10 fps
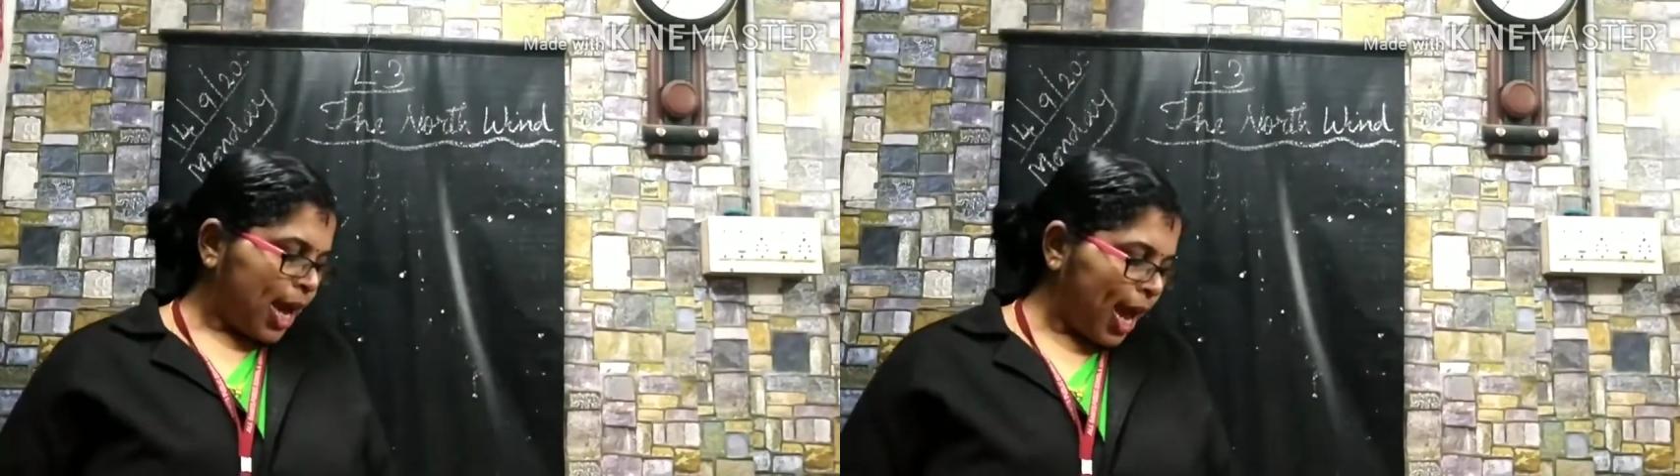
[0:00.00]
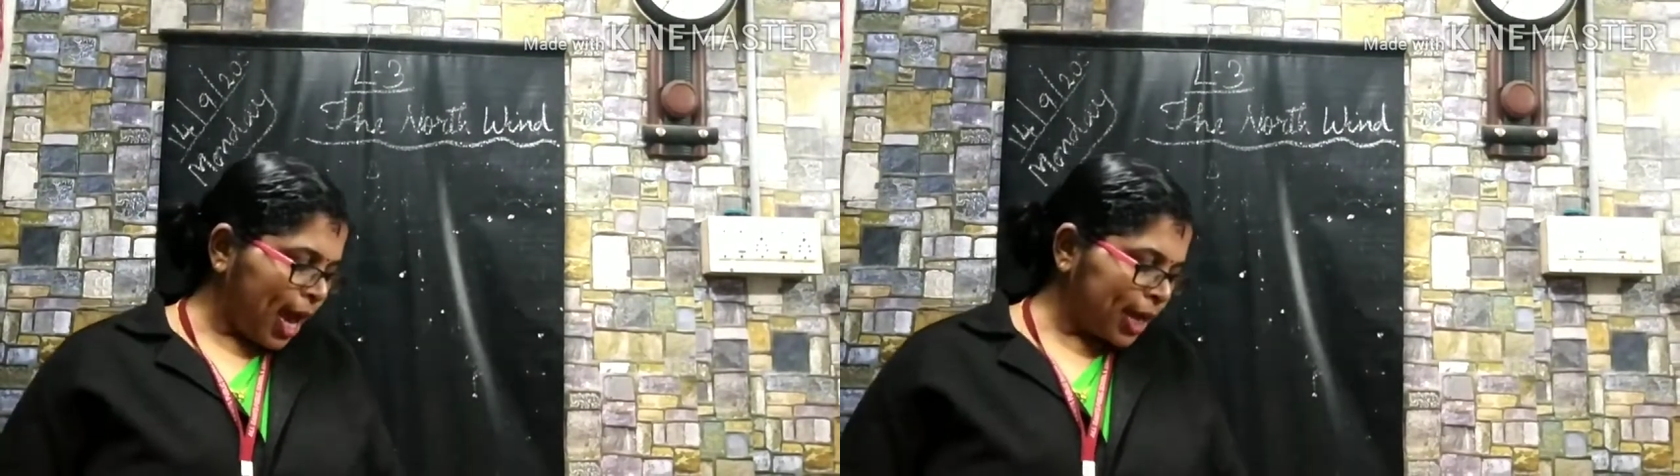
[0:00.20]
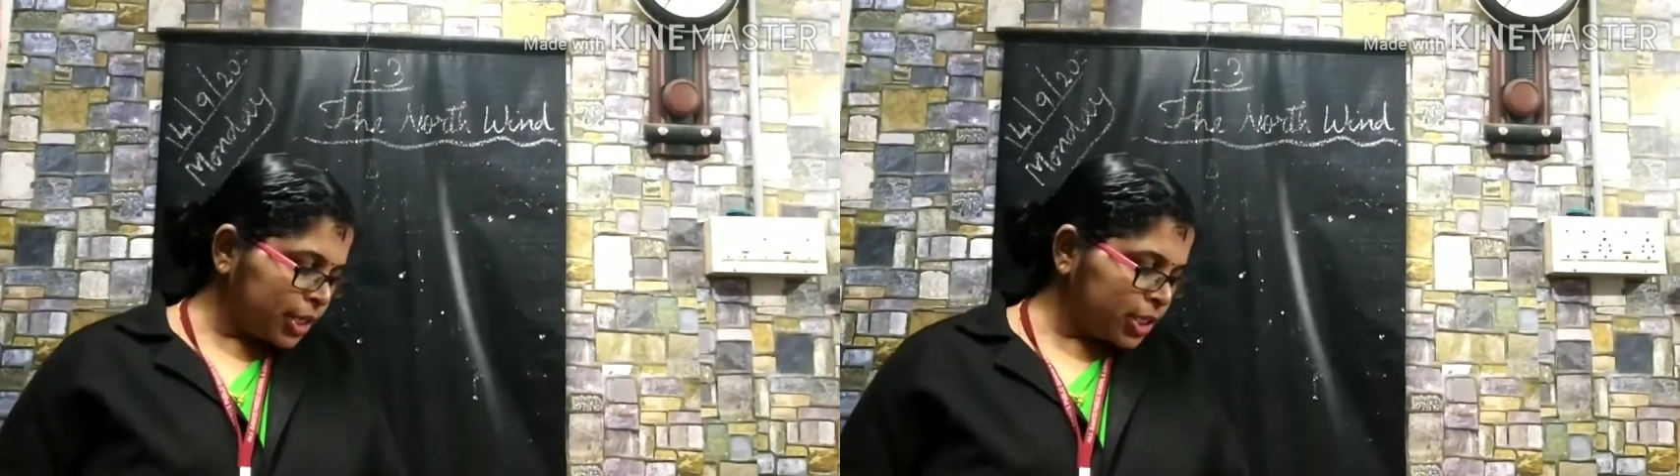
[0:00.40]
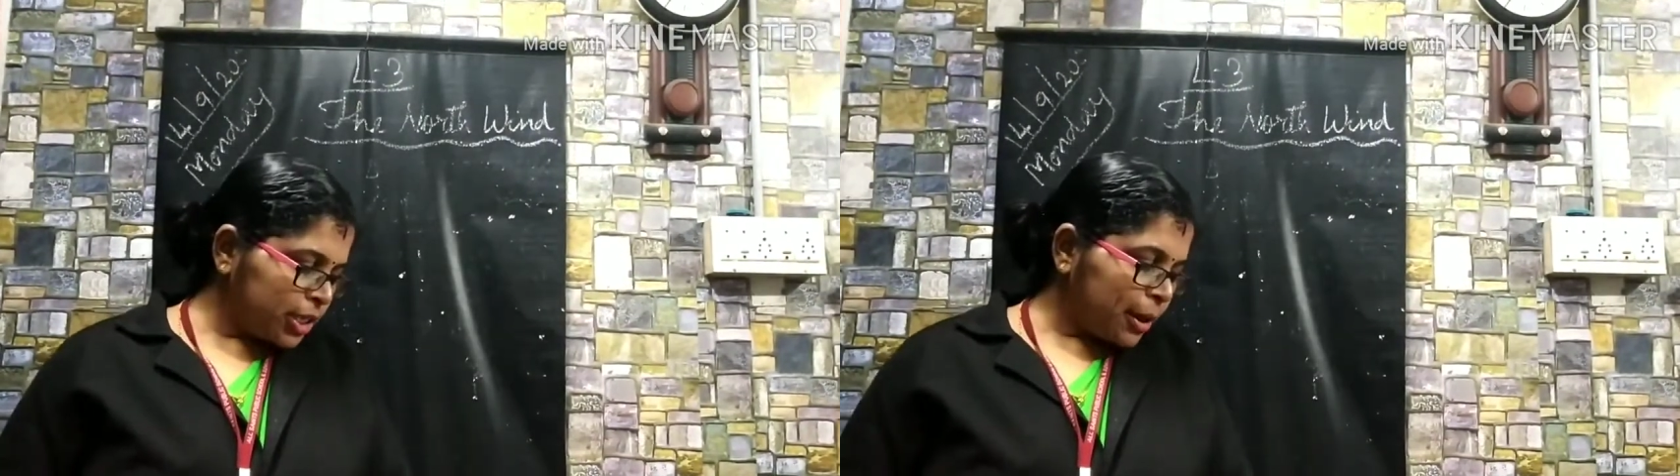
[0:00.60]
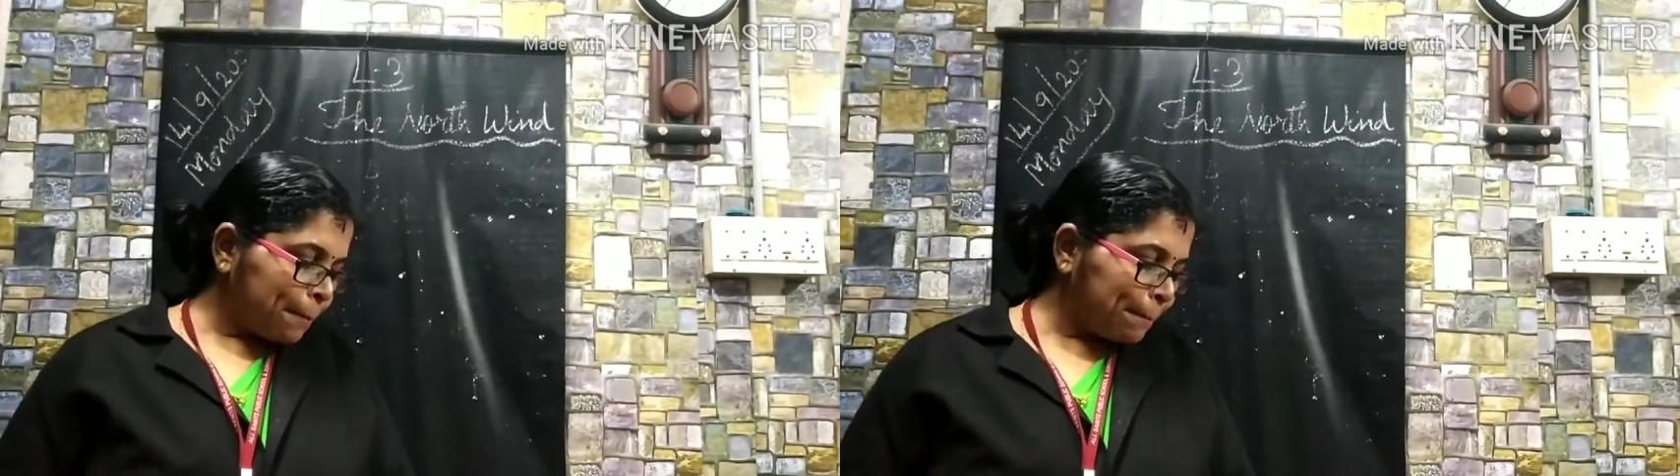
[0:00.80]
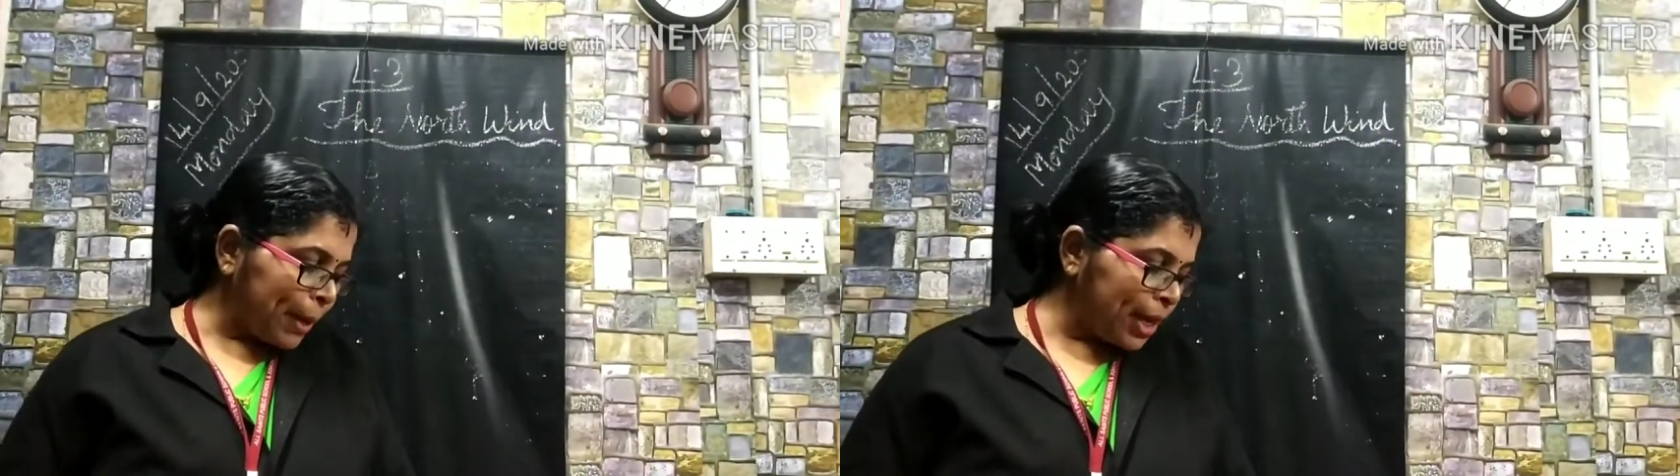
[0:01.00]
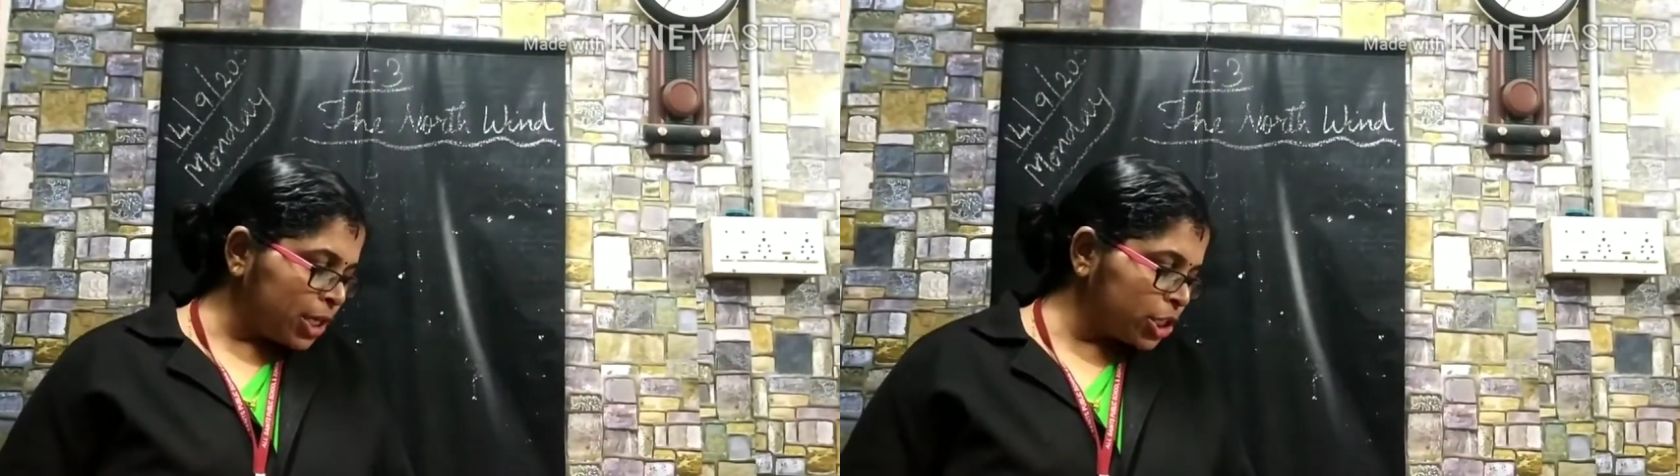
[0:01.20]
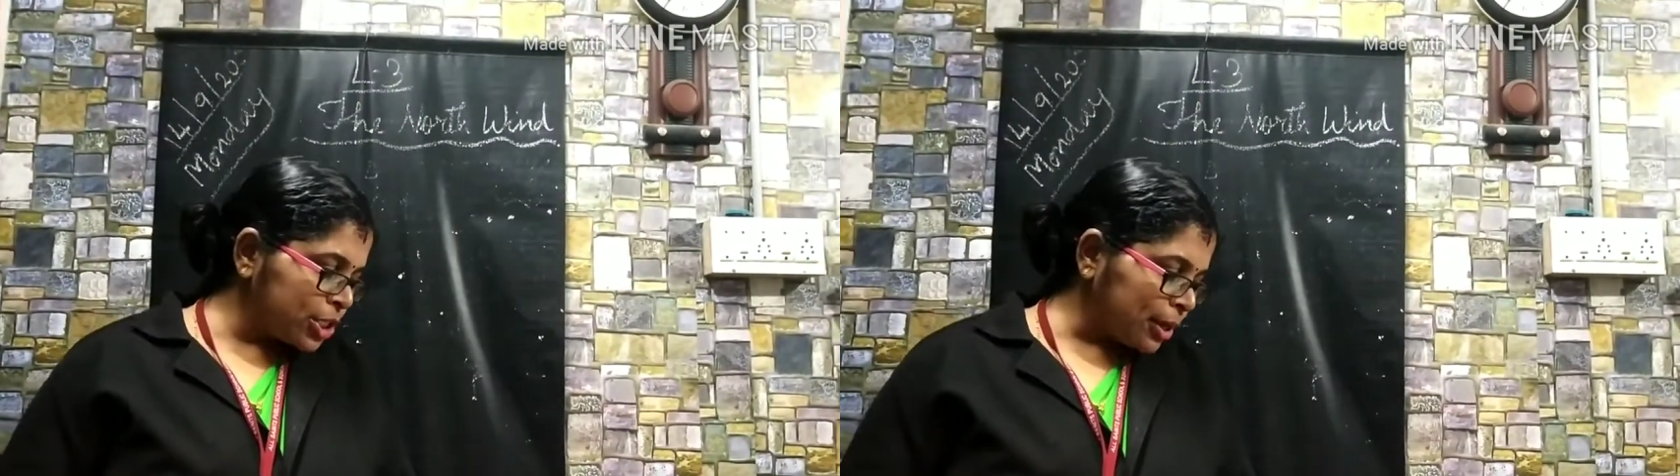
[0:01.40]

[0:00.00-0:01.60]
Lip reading: And page